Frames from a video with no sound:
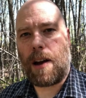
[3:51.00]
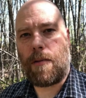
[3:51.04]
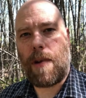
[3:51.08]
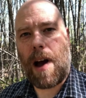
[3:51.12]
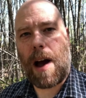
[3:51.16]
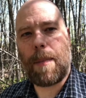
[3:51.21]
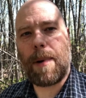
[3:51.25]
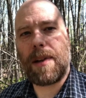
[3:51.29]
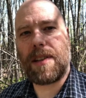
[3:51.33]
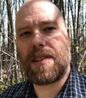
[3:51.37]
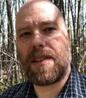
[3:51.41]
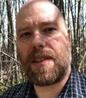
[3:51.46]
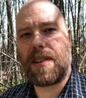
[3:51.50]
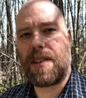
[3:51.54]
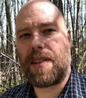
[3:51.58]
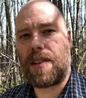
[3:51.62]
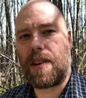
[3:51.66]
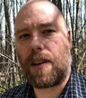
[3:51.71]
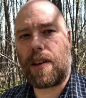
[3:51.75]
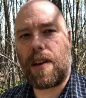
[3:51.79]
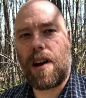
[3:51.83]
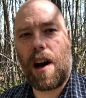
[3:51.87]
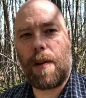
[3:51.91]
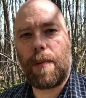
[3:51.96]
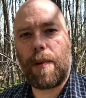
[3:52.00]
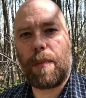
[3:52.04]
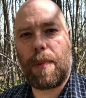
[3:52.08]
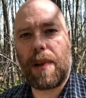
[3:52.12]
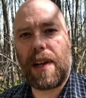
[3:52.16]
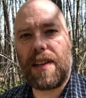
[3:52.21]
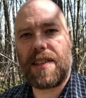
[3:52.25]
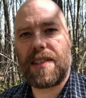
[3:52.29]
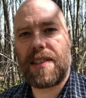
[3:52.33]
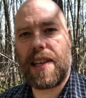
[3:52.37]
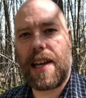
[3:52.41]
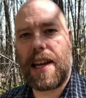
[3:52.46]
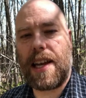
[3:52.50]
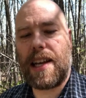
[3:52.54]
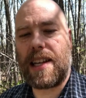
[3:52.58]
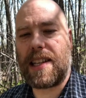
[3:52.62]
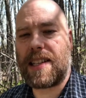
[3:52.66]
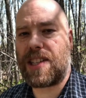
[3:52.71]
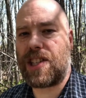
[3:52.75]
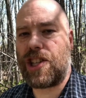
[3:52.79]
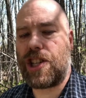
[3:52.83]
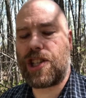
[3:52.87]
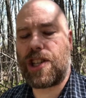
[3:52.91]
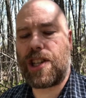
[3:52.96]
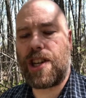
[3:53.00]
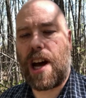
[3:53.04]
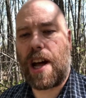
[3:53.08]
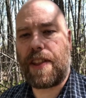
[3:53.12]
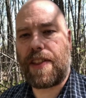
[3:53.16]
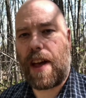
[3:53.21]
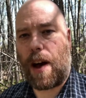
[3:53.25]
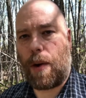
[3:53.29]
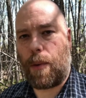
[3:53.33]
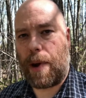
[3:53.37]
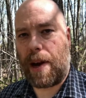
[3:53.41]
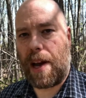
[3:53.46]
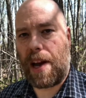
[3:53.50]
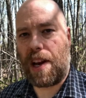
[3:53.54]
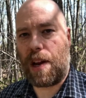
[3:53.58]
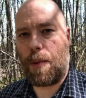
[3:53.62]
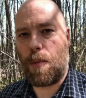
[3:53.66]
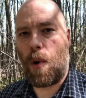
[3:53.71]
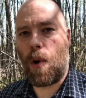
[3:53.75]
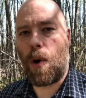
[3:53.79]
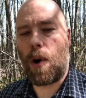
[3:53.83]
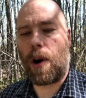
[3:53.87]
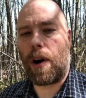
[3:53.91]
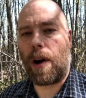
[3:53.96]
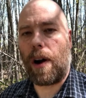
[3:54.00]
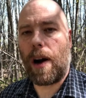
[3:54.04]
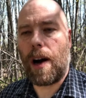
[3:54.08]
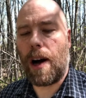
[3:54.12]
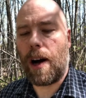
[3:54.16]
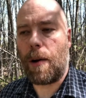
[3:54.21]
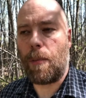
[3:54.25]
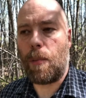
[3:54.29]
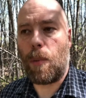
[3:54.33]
rabbits is a commonplace thing. It's just not that way anymore.